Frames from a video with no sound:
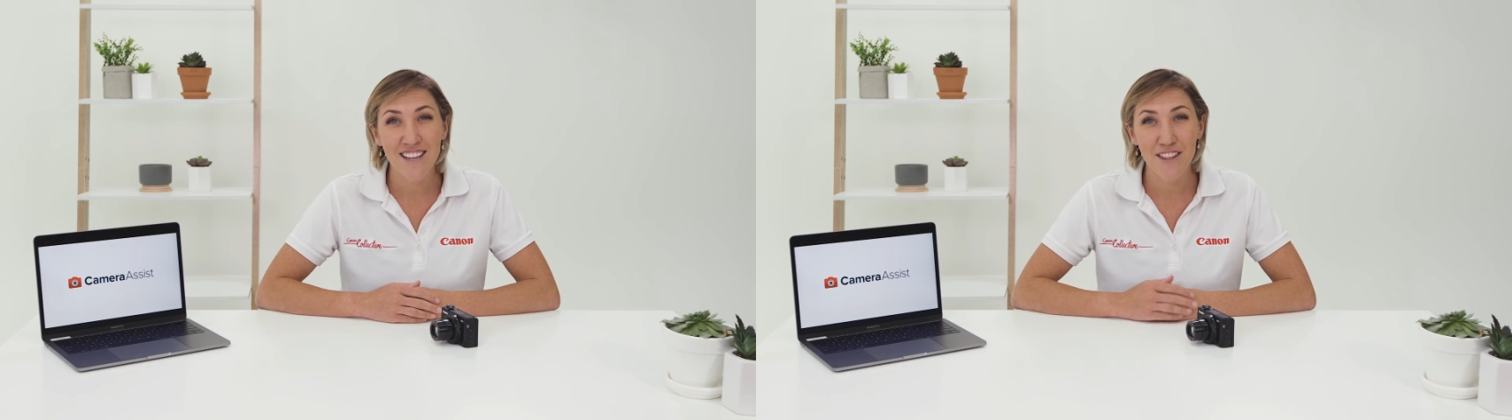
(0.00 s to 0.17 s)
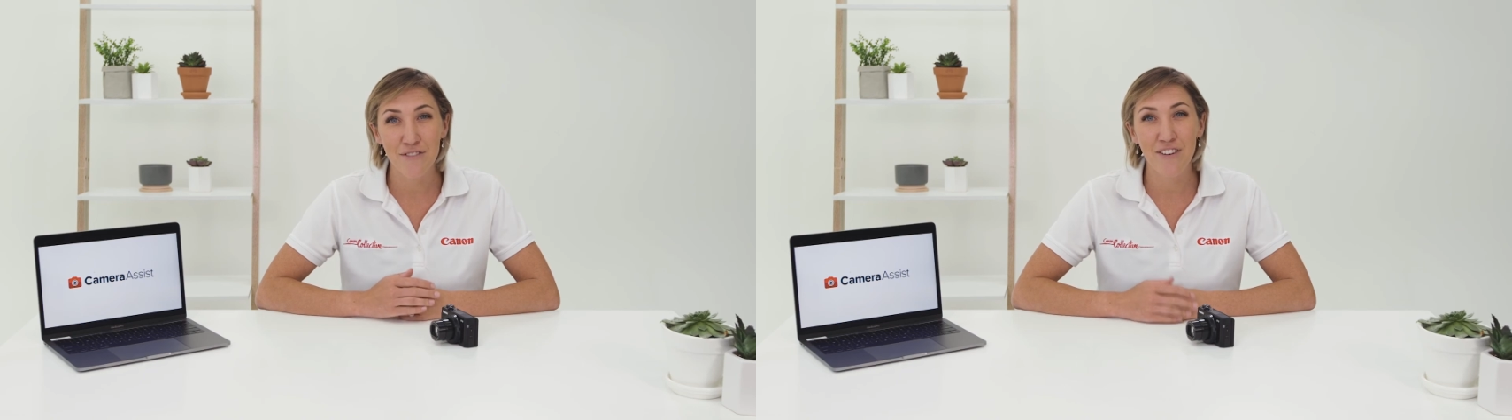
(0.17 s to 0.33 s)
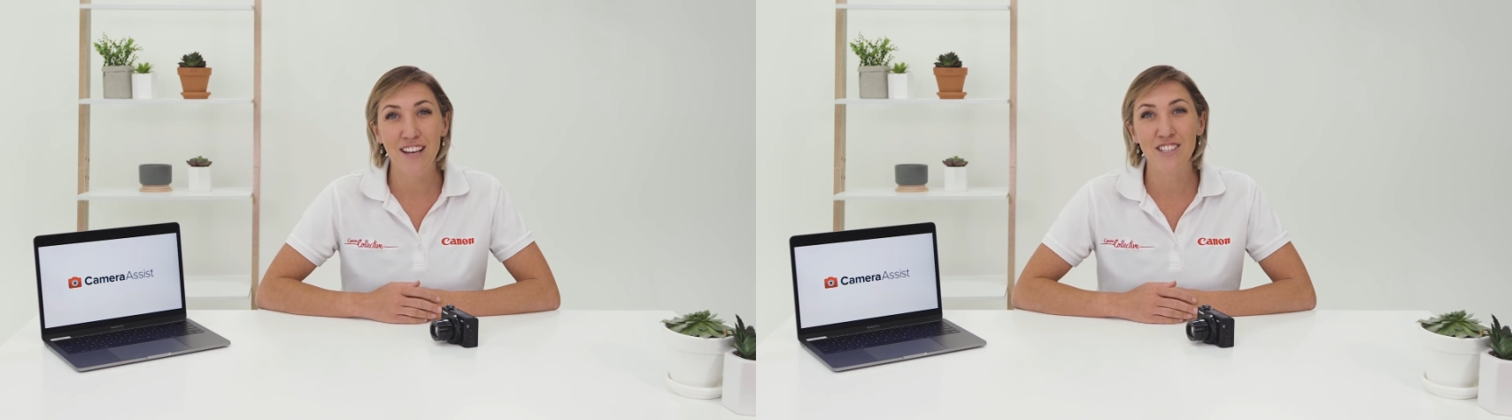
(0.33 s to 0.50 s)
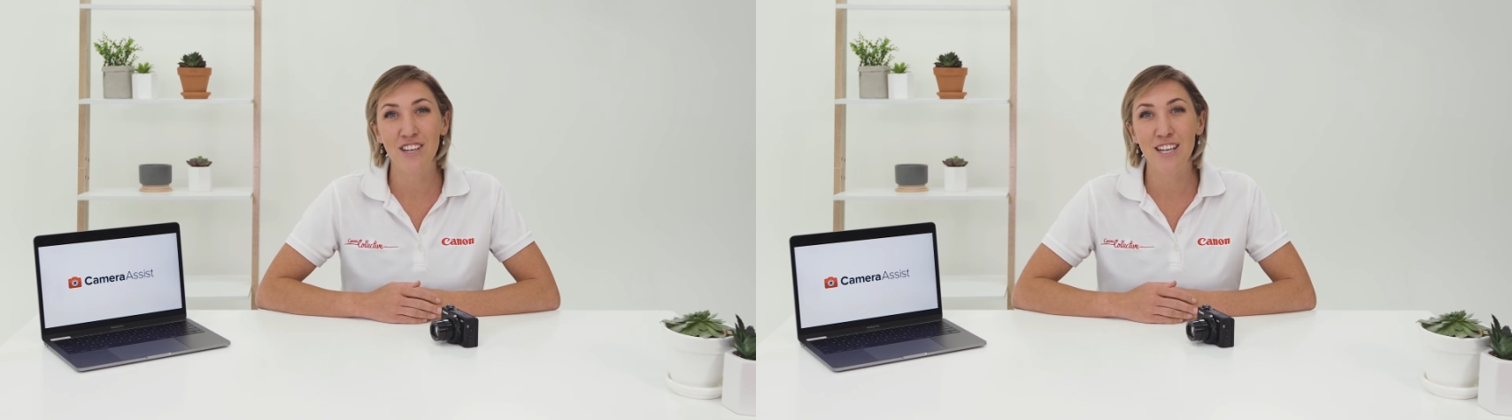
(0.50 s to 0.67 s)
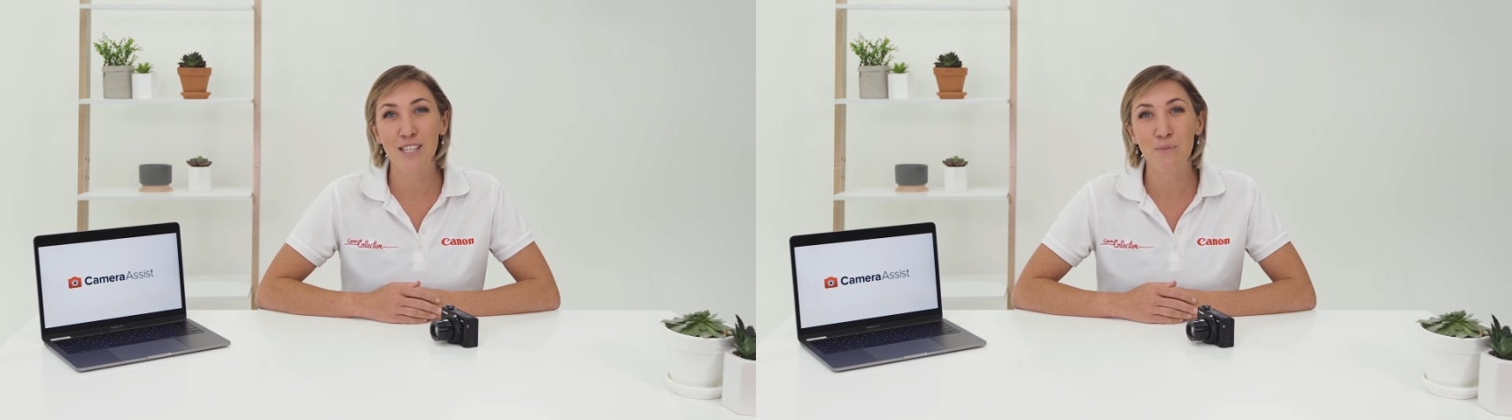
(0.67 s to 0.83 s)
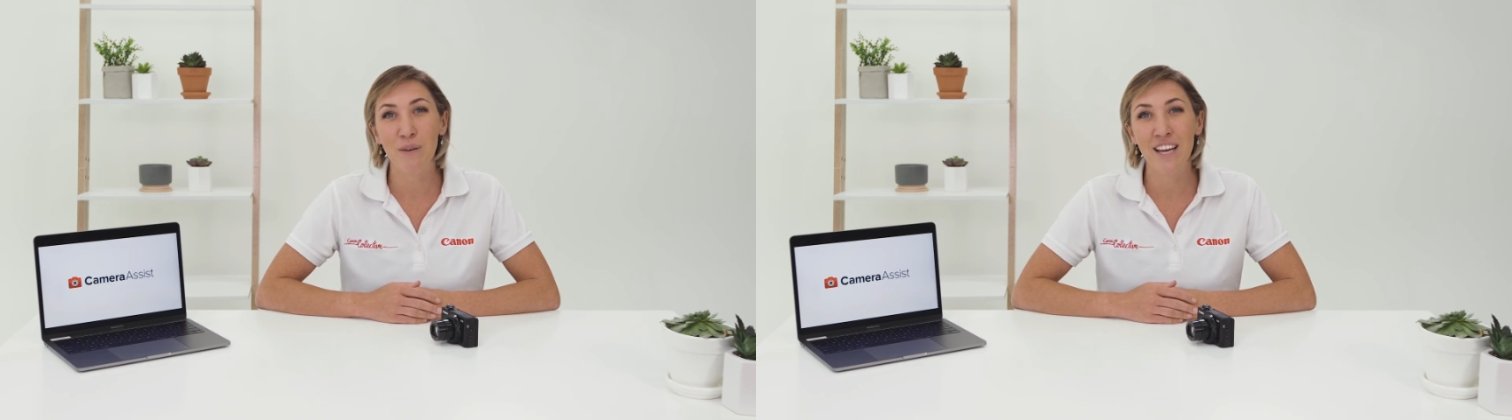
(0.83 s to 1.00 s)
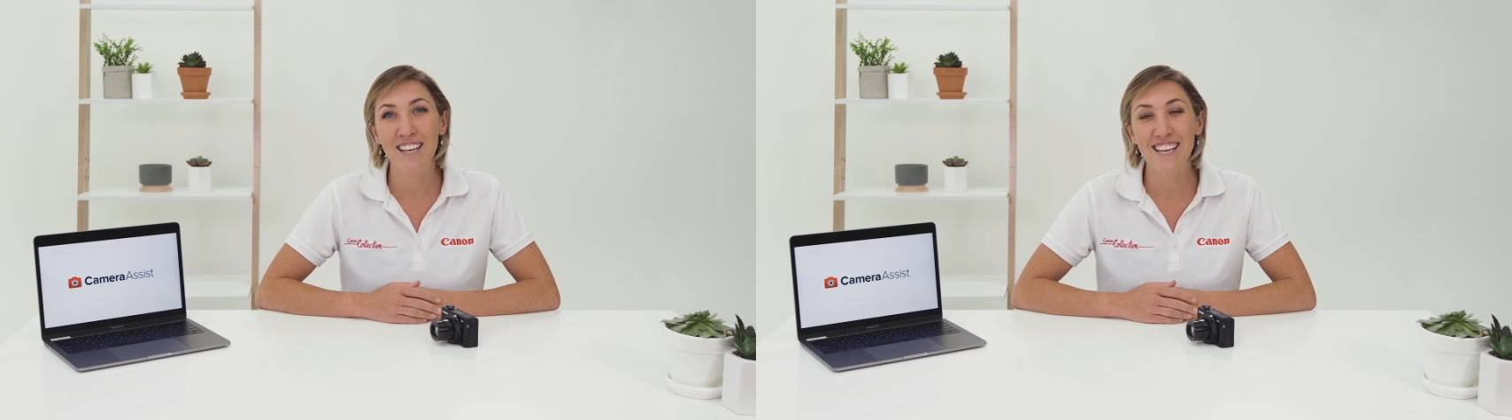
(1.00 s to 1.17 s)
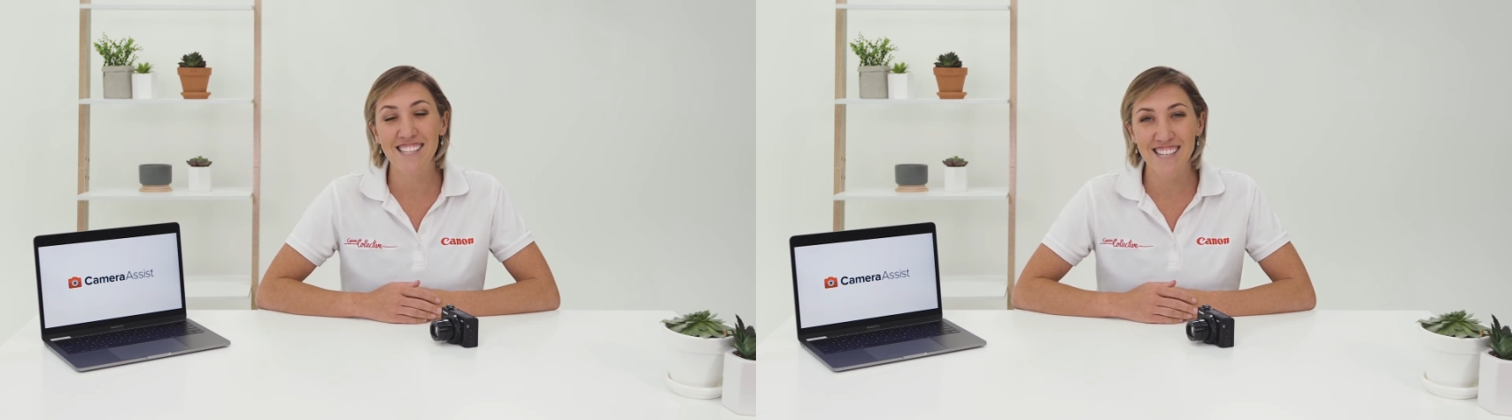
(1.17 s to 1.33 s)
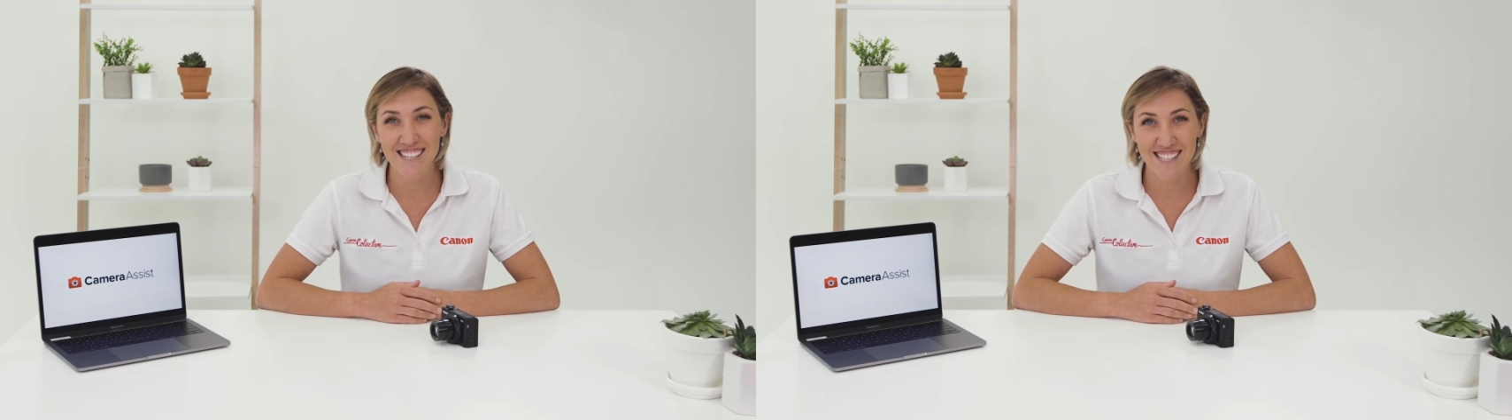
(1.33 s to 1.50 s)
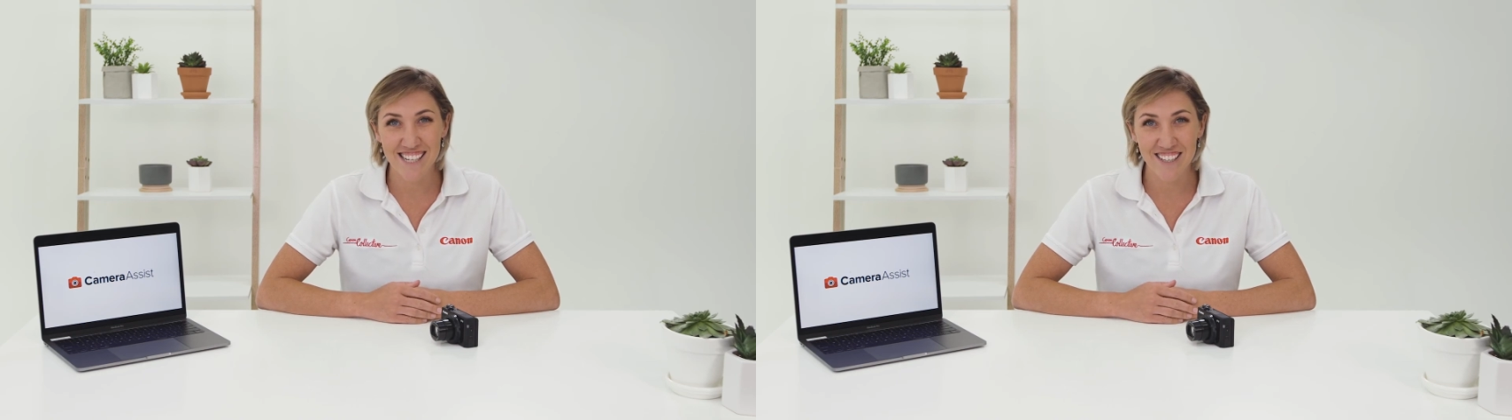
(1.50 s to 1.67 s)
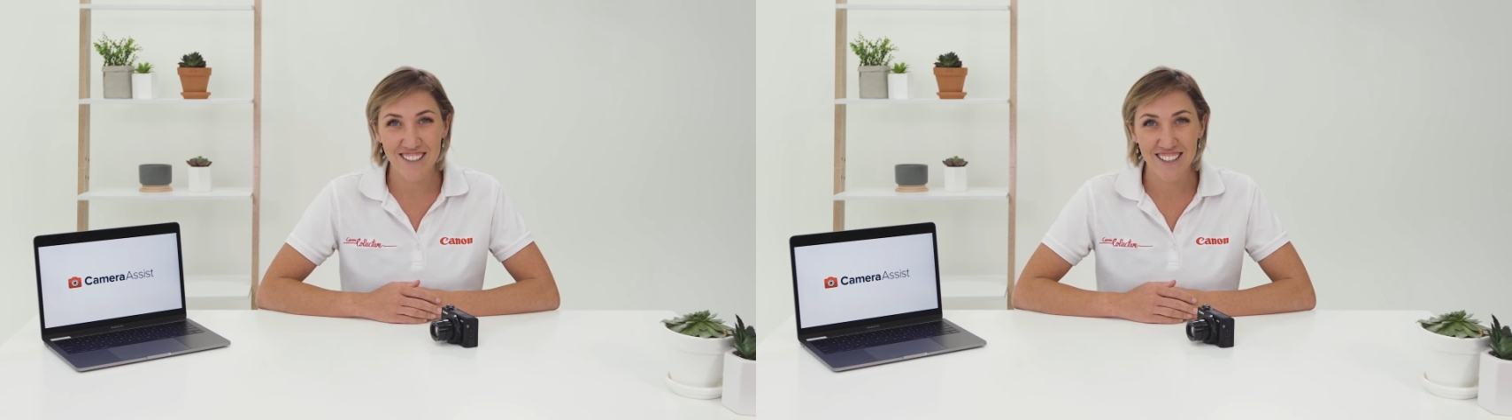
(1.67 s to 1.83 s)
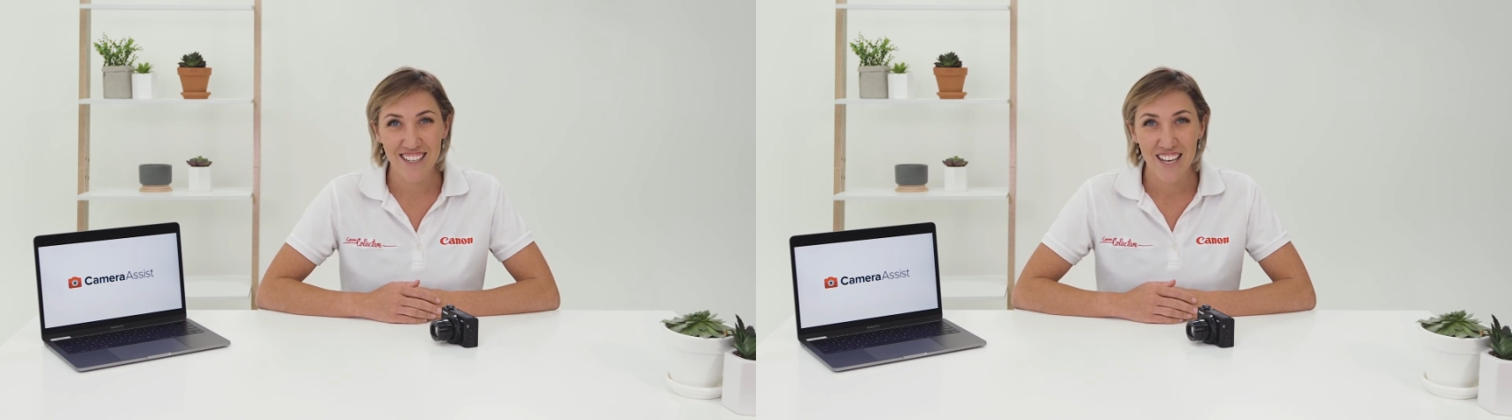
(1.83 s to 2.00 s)
the fast shutter speed is
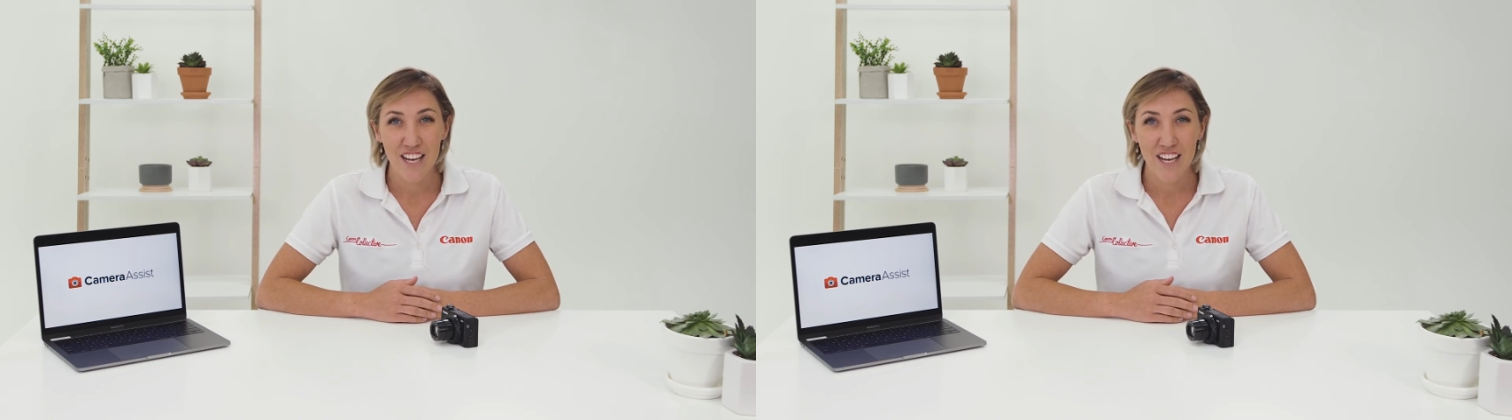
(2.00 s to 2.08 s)
ideal.